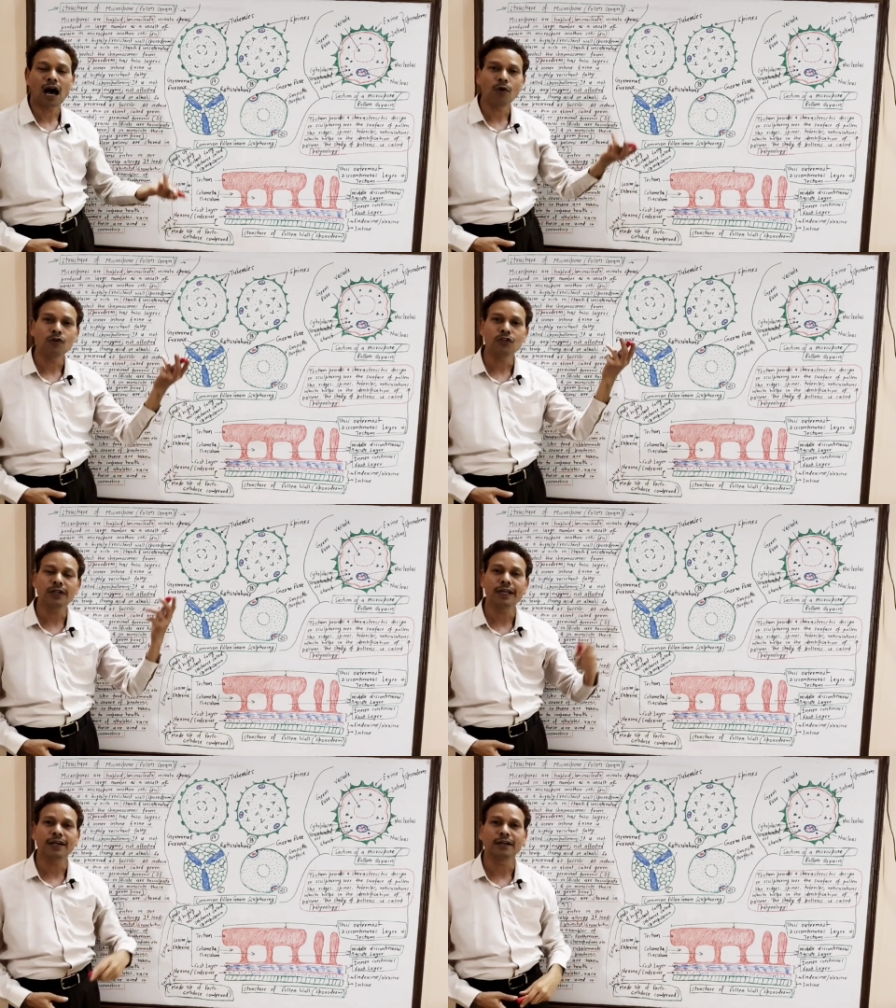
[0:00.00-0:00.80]

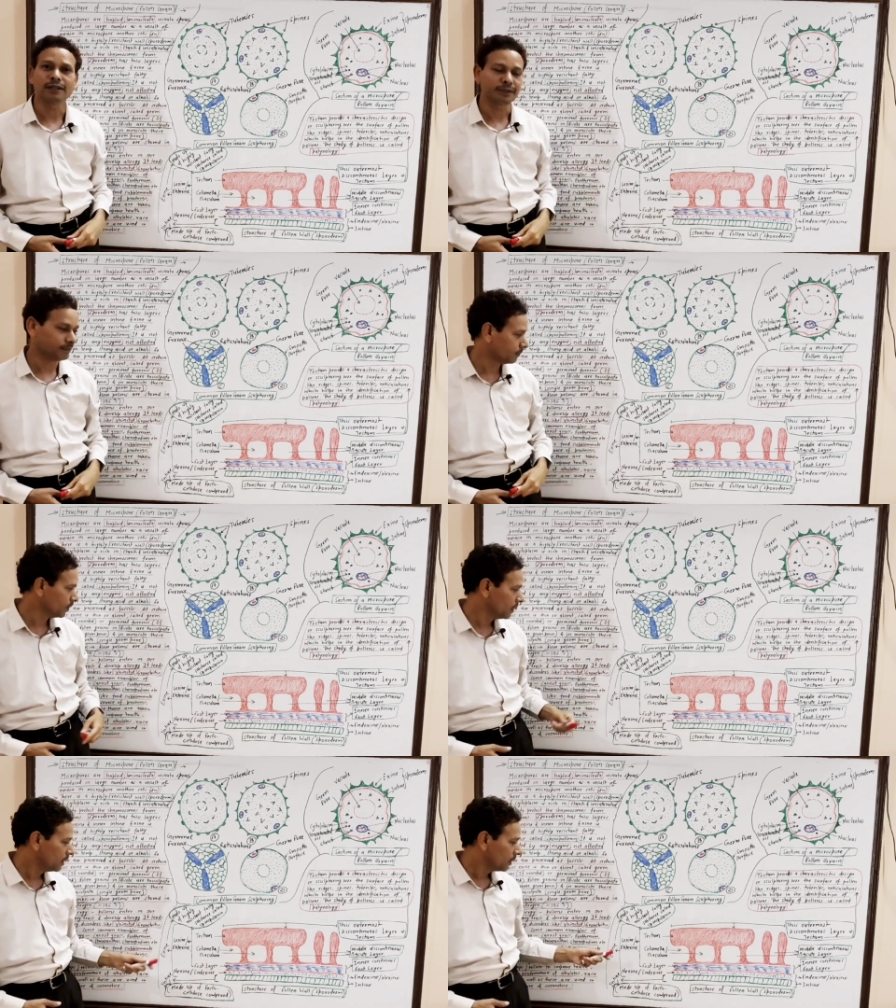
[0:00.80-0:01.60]
outer layer,
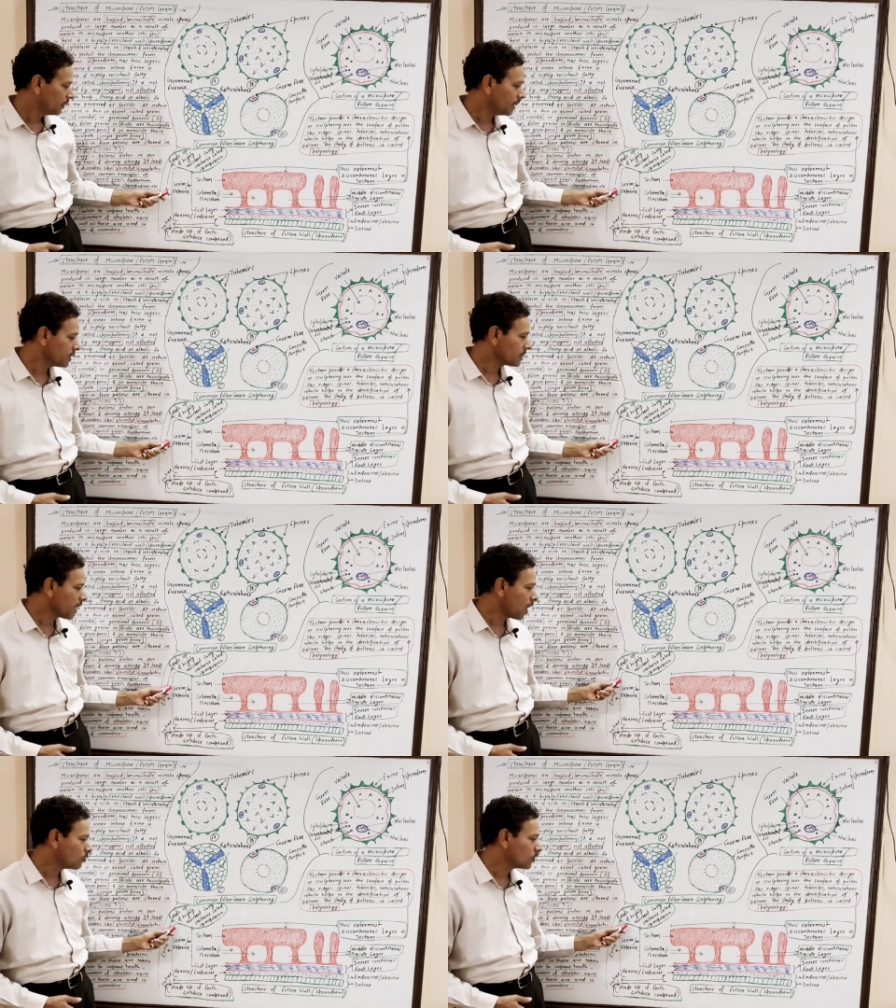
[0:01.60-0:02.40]
this
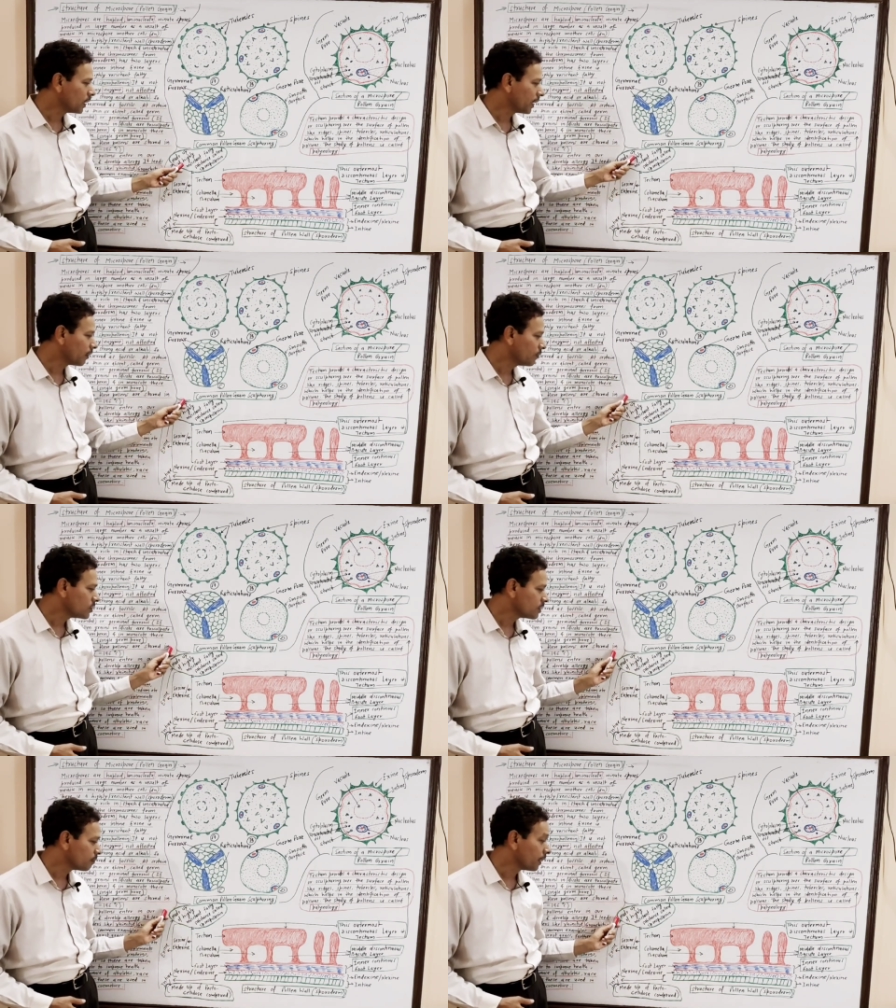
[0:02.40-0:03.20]
outer layer,
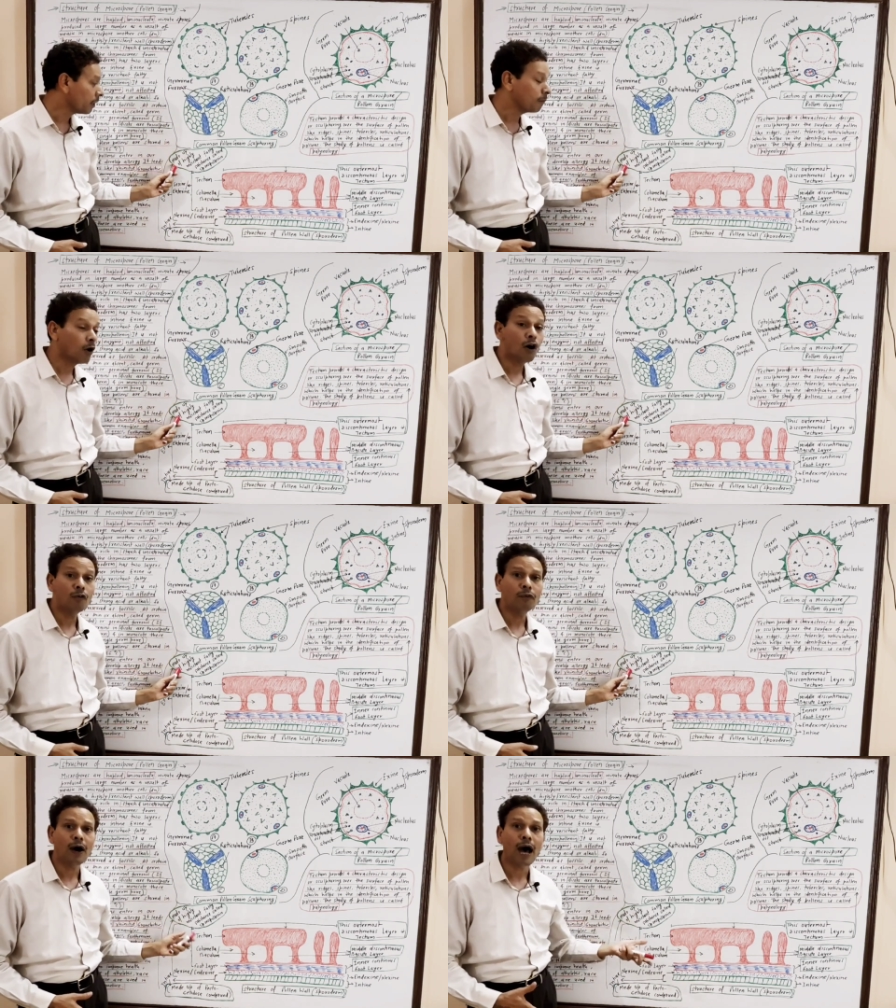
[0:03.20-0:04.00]
which is made up
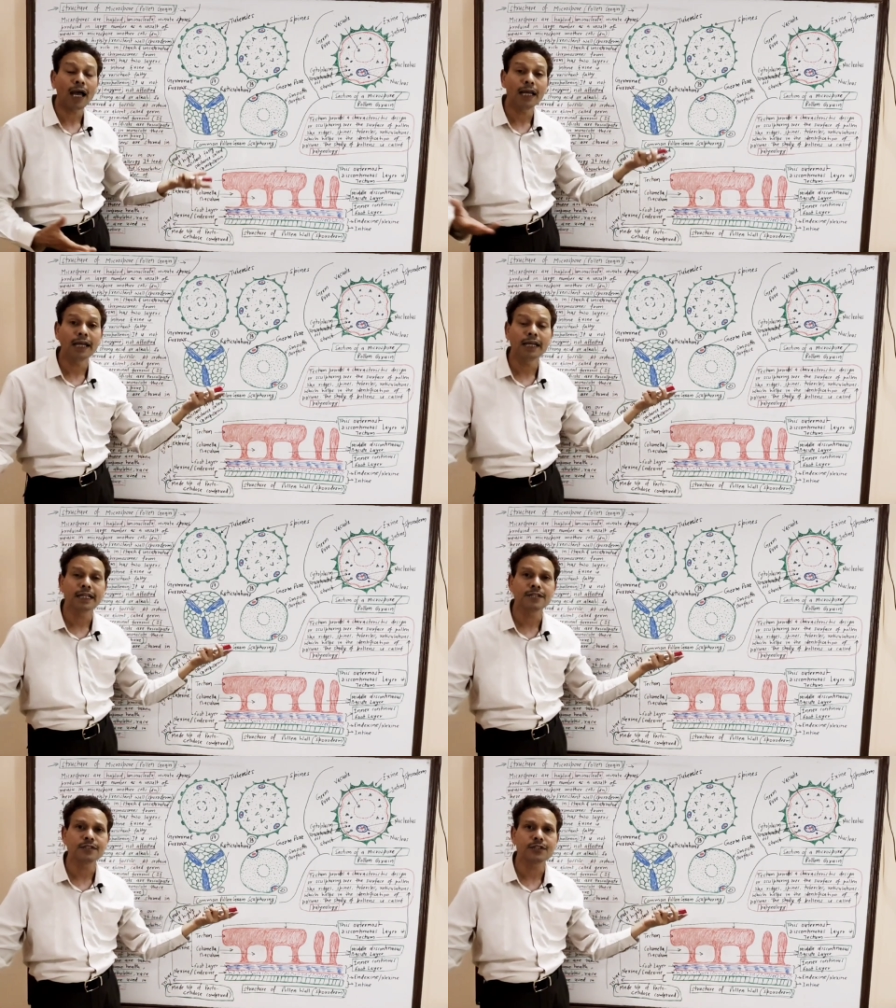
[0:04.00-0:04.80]
of highly
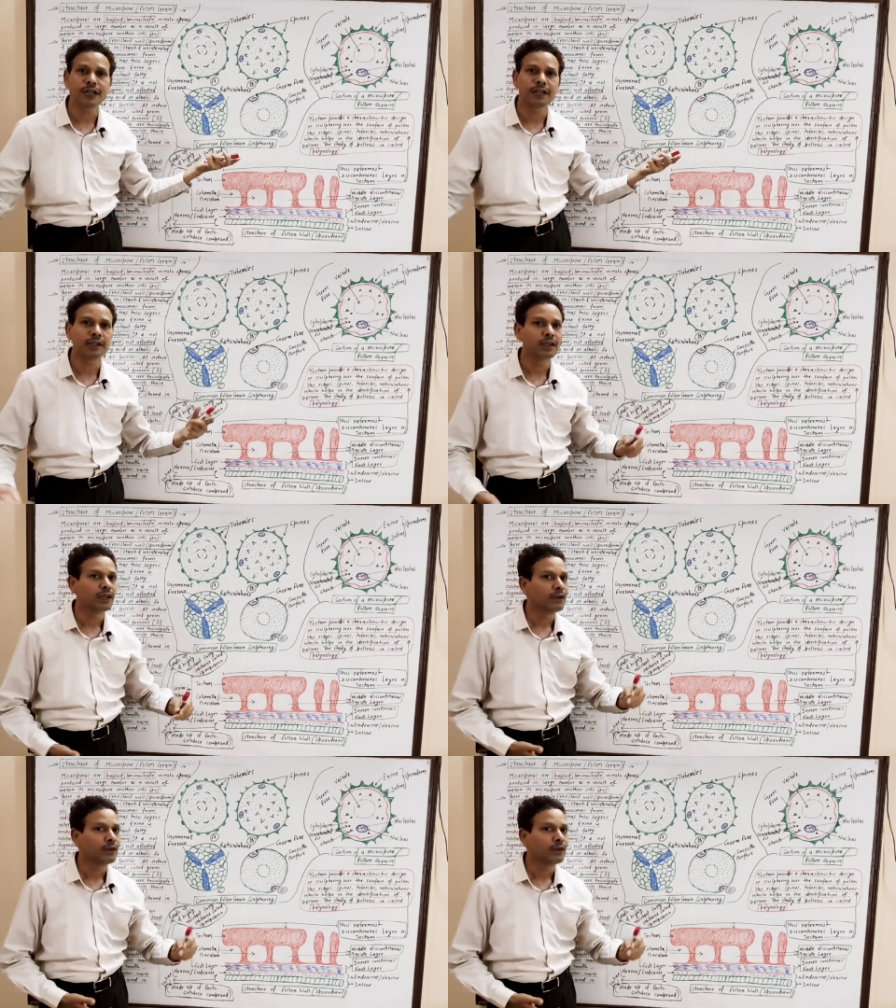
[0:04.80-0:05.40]
resistant